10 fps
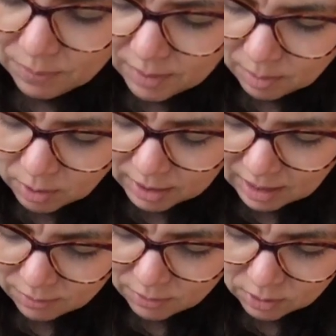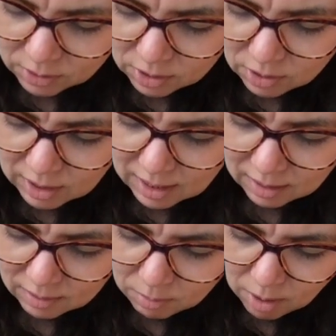I'm wearing headphones, so you
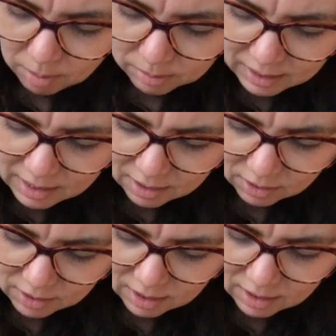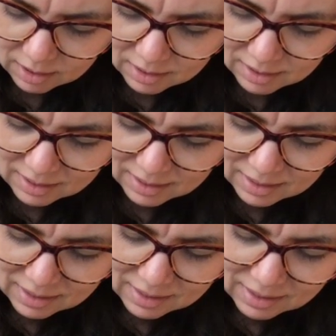can't probably hear the
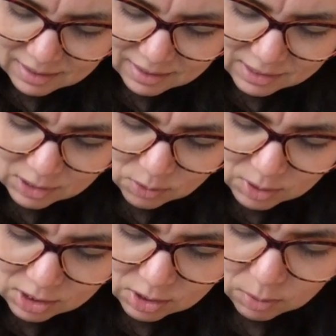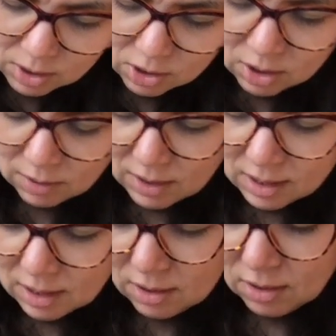the squish squish of the
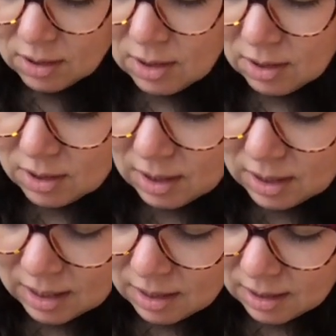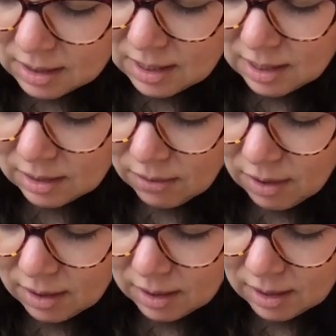scissors. There's something kind of
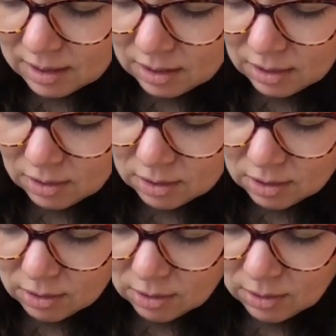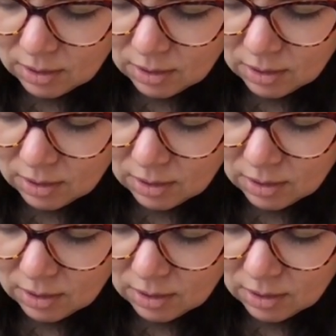satisfying as it goes through